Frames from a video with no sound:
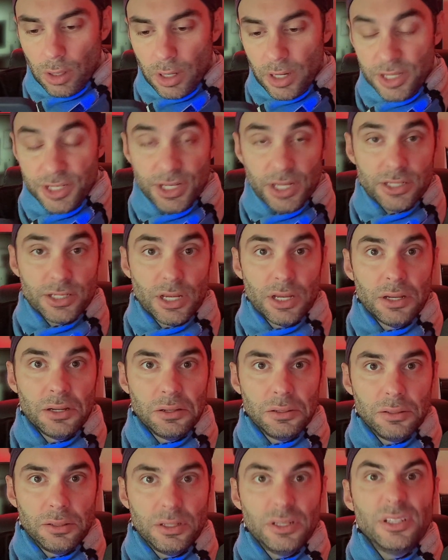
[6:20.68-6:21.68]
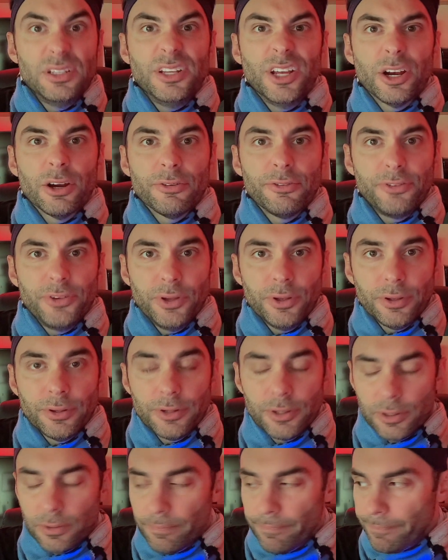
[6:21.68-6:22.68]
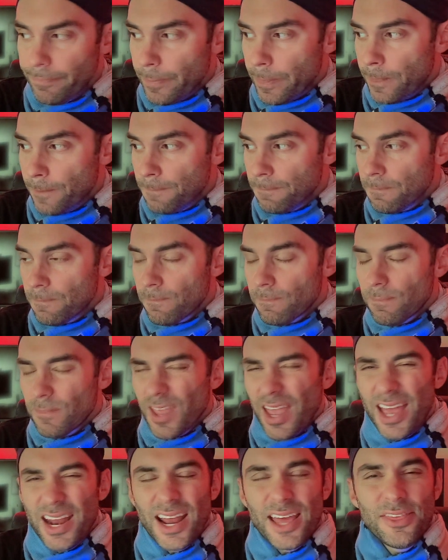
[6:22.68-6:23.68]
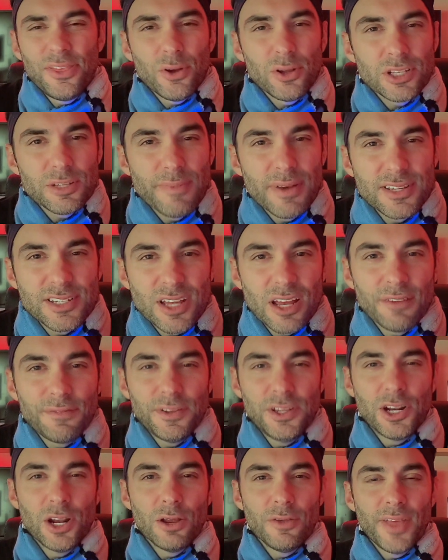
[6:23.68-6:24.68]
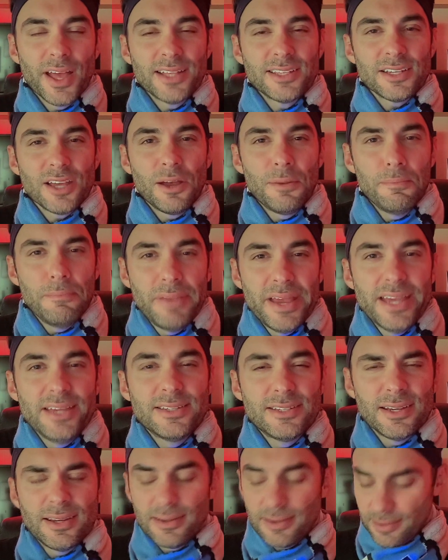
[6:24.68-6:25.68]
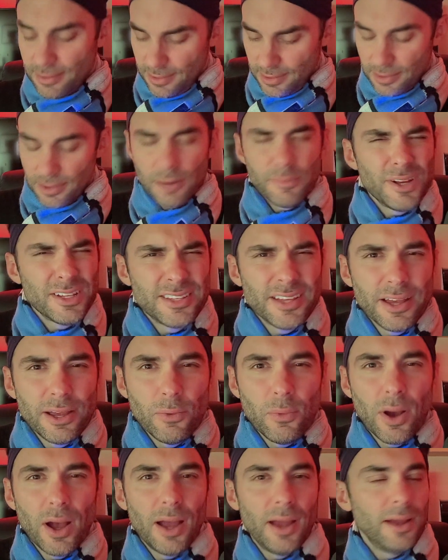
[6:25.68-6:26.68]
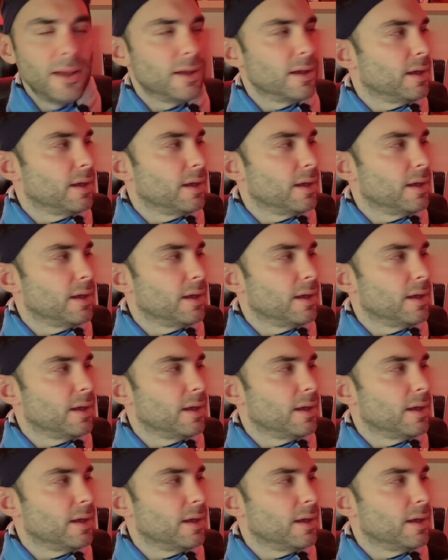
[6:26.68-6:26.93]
He says, Deerfield. And I thought to myself, that's amazing. I'm going to tell you why.